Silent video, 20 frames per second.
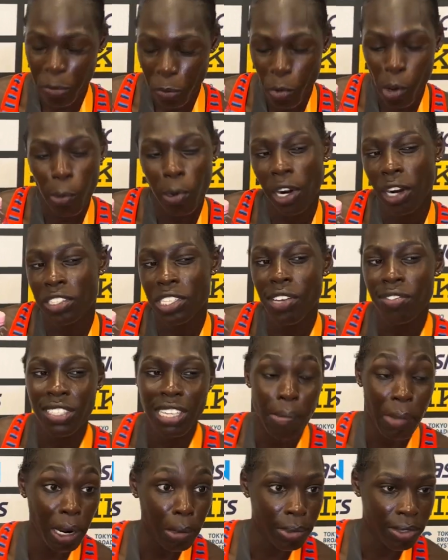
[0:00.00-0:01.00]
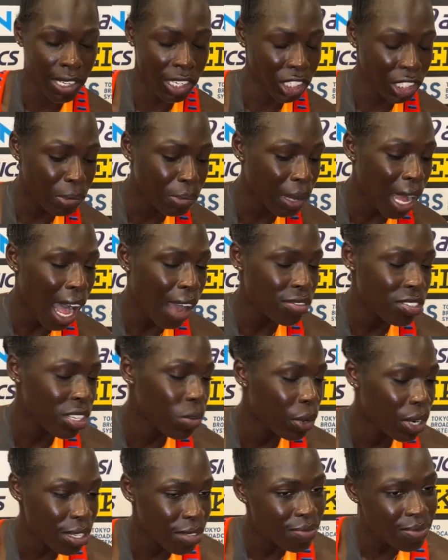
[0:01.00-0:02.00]
will put ourselves in a better position. But obviously,
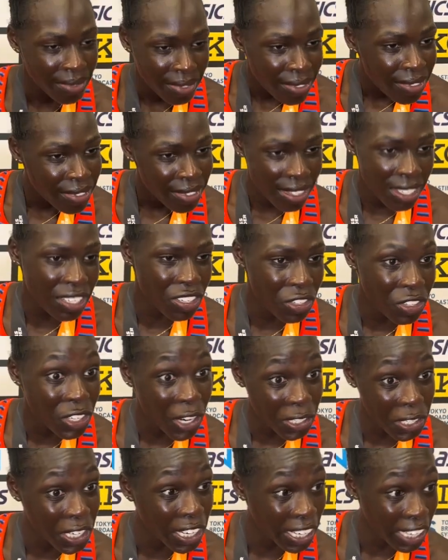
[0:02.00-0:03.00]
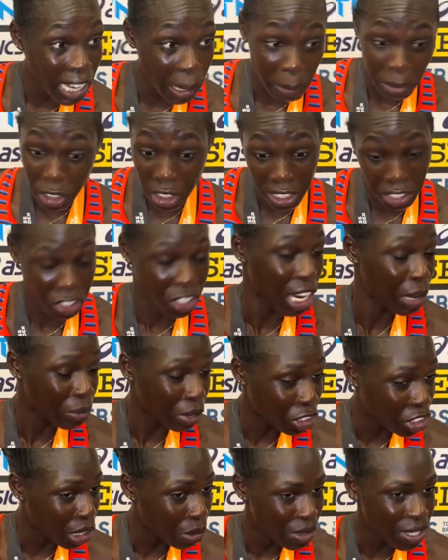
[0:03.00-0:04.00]
when the season starts kicking up, it's
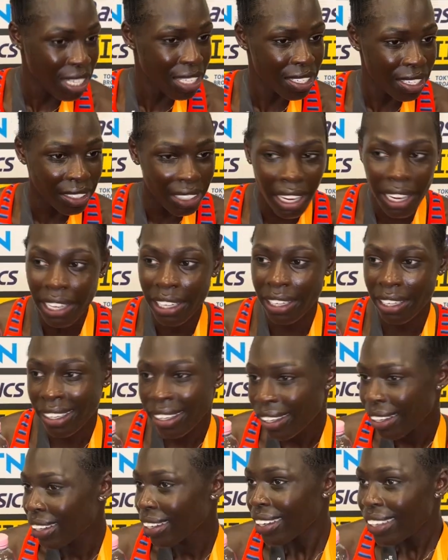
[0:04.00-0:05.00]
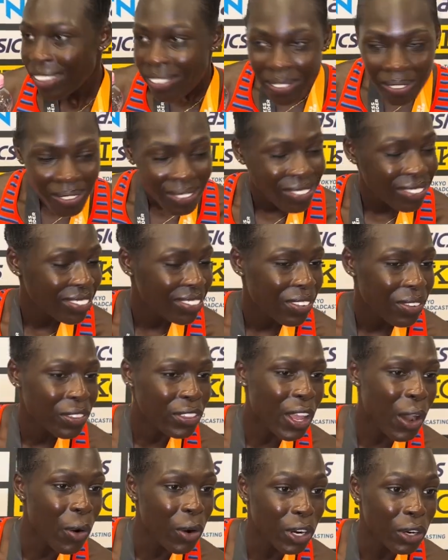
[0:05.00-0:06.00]
championship season. Like
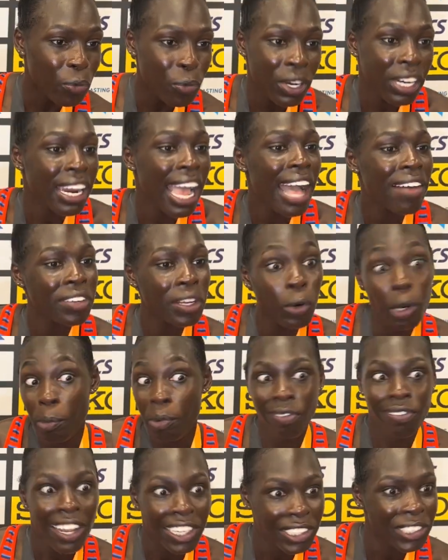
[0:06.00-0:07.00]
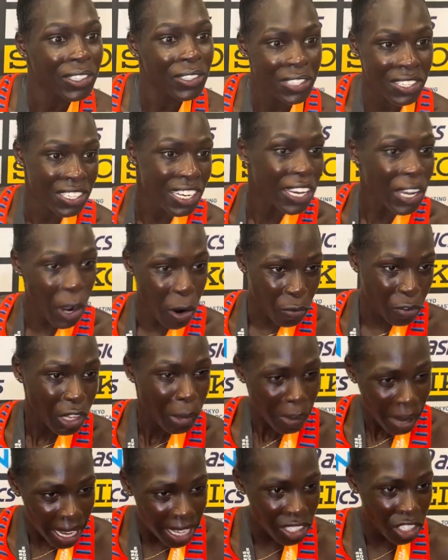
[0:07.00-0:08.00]
no one, we didn't have anyone professional to take over
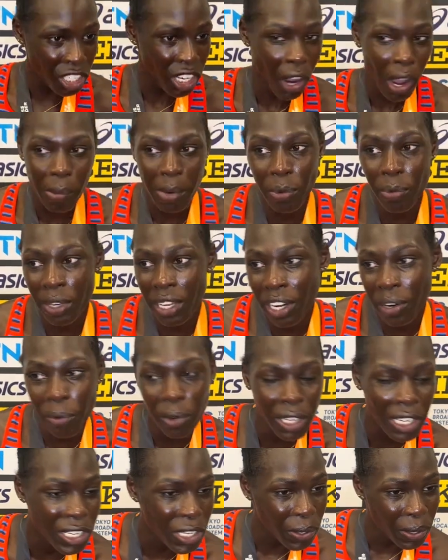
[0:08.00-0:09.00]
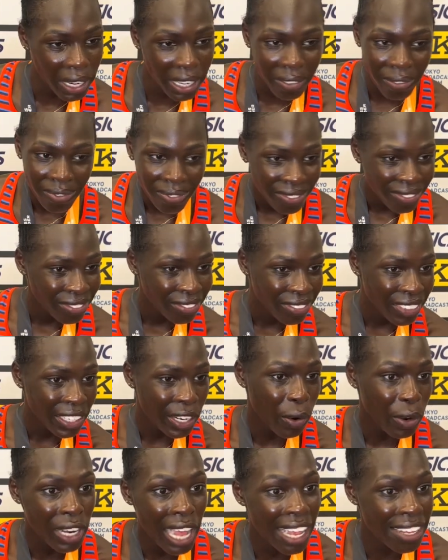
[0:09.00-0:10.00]
the page, so I mean, we couldn't really do it, you
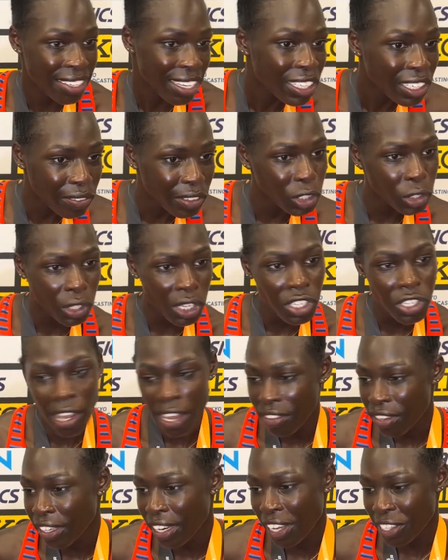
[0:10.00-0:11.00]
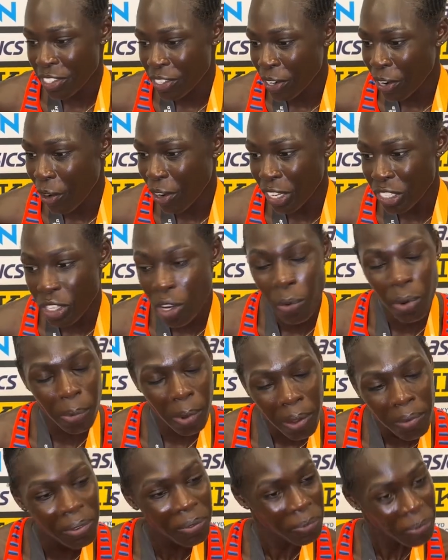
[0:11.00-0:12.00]
know, as individually. So I think next year going into, we
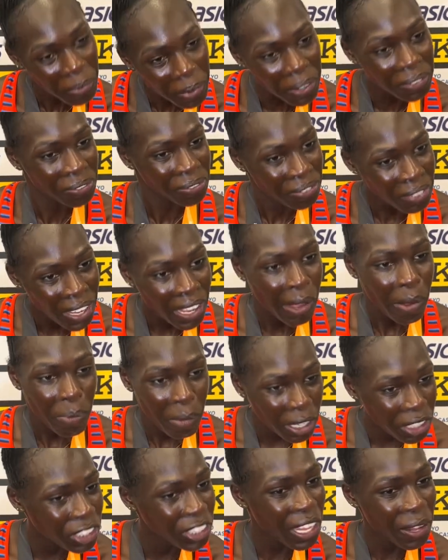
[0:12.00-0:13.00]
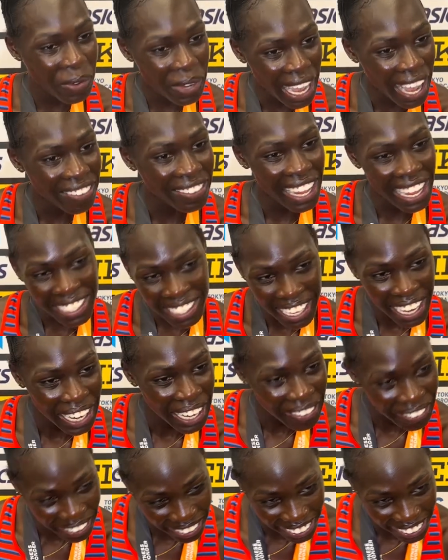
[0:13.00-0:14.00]
probably will make sure that we have that set
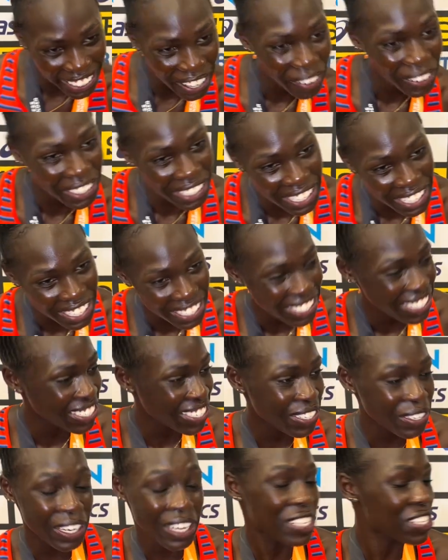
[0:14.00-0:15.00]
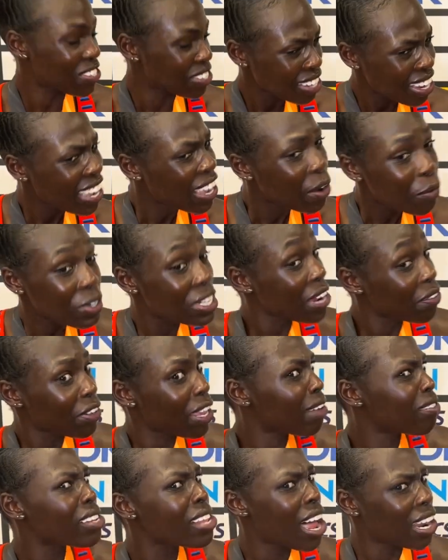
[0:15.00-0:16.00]
up going into the season because we
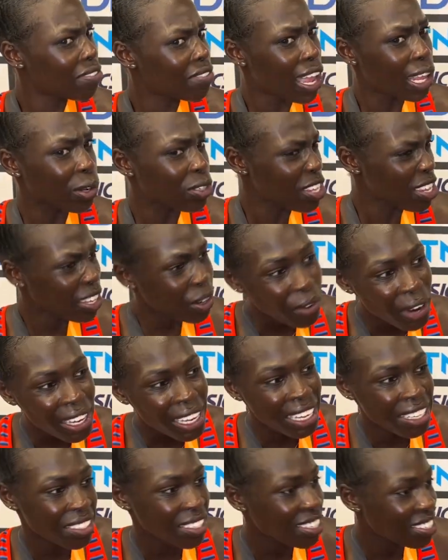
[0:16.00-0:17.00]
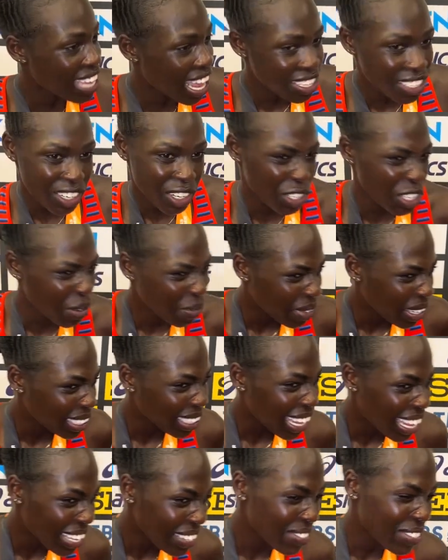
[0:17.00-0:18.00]
definitely have a lot of followers. I think we're at like six thousand or something like
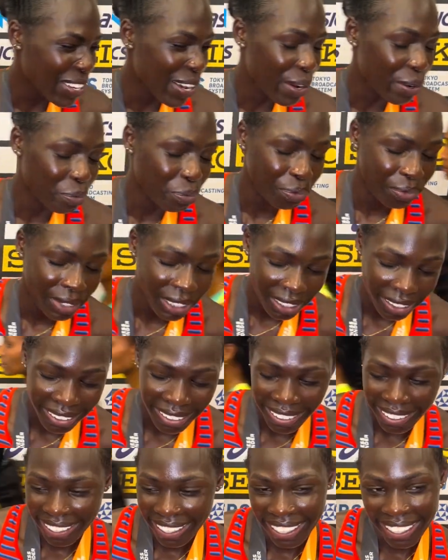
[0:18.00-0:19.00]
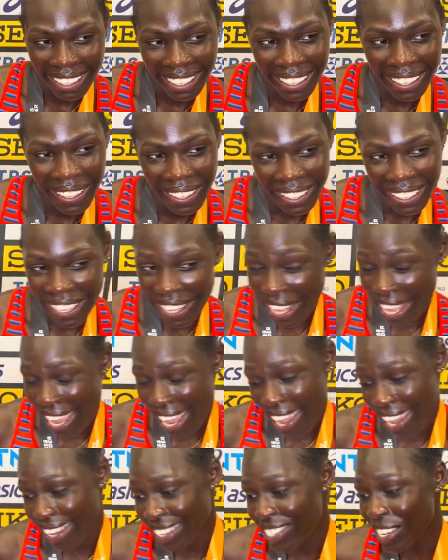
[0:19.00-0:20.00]
that. So I'm holding you to it.
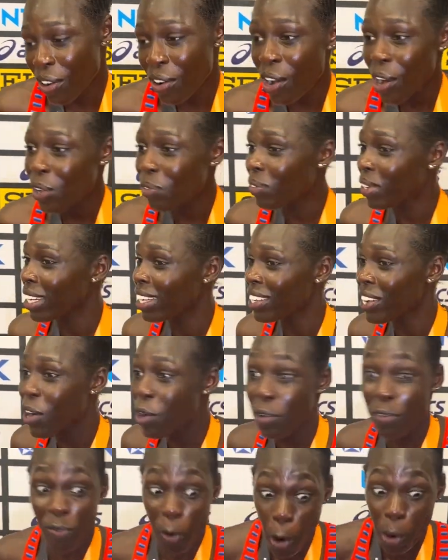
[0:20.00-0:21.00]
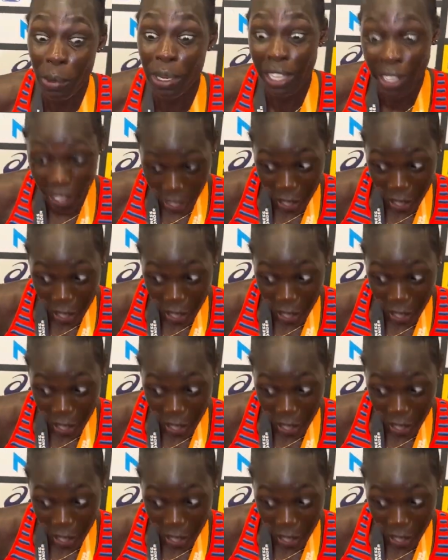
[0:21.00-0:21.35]
Hey, don't hold me. Hold formula